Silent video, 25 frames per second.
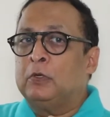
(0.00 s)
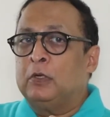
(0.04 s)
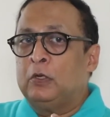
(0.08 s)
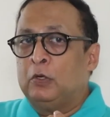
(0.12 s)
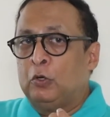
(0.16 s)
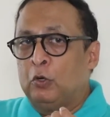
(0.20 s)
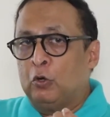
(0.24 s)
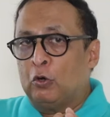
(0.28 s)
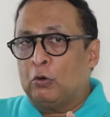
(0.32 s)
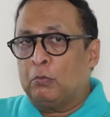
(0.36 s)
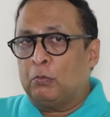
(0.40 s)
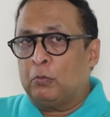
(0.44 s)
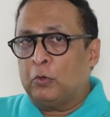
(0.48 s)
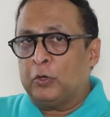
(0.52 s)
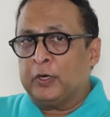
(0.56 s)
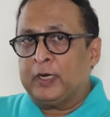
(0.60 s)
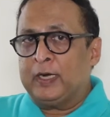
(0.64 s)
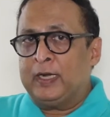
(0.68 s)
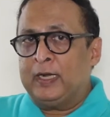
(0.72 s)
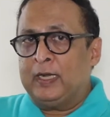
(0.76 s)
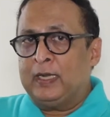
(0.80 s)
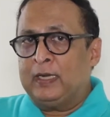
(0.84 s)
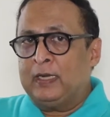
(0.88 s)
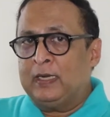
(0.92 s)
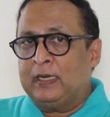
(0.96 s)
low
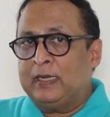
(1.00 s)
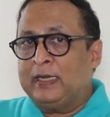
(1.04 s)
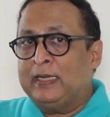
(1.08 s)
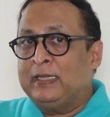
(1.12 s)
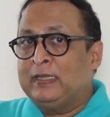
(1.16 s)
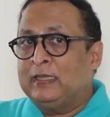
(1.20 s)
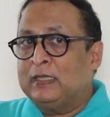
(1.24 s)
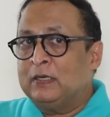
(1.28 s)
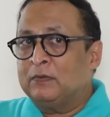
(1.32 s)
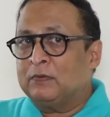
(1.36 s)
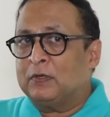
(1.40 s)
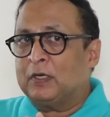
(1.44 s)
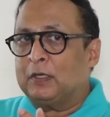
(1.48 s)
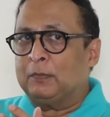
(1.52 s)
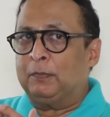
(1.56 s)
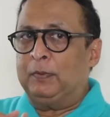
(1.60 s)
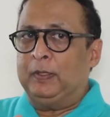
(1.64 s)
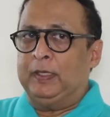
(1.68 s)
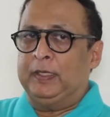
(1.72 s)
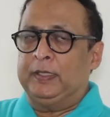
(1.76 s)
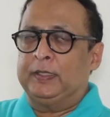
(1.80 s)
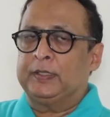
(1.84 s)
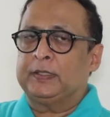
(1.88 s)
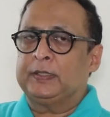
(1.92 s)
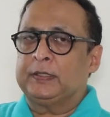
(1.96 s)
morale in the
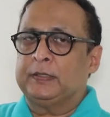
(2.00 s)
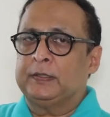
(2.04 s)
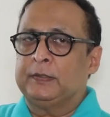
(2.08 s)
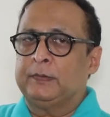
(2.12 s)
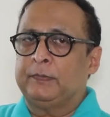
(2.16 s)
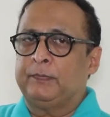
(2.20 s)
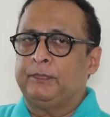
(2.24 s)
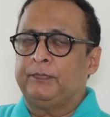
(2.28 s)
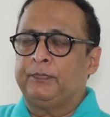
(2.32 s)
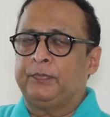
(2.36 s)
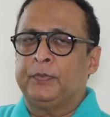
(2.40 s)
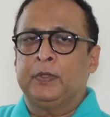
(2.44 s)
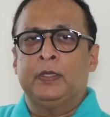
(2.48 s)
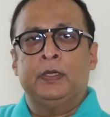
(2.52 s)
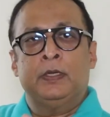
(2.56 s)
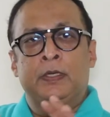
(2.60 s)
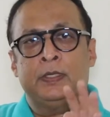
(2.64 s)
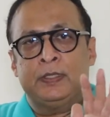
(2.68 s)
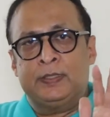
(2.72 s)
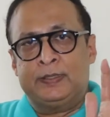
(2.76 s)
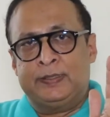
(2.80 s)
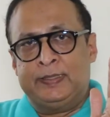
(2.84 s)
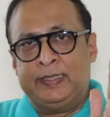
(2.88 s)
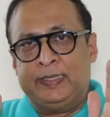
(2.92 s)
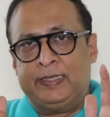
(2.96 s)
workplace.
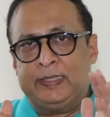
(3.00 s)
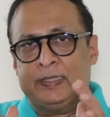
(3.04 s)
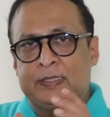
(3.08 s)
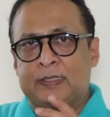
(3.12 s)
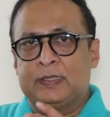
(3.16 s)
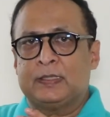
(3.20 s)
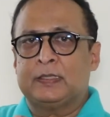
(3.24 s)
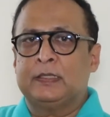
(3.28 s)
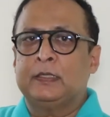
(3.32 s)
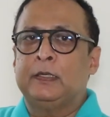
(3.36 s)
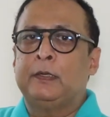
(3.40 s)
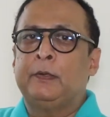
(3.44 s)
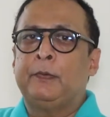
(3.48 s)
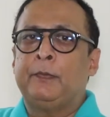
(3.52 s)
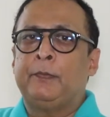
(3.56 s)
6.